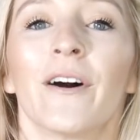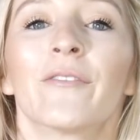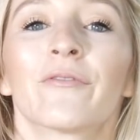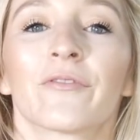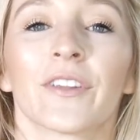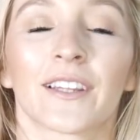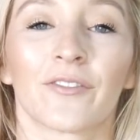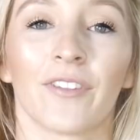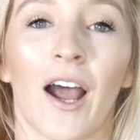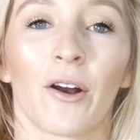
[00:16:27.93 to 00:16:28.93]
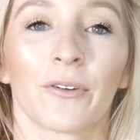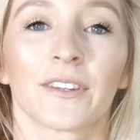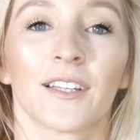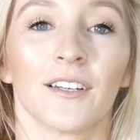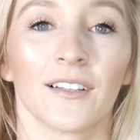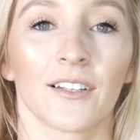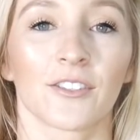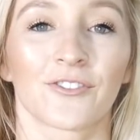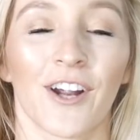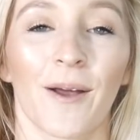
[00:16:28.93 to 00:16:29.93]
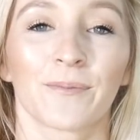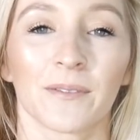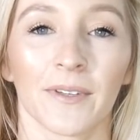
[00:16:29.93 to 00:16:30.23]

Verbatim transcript: one with the flower with the little straps.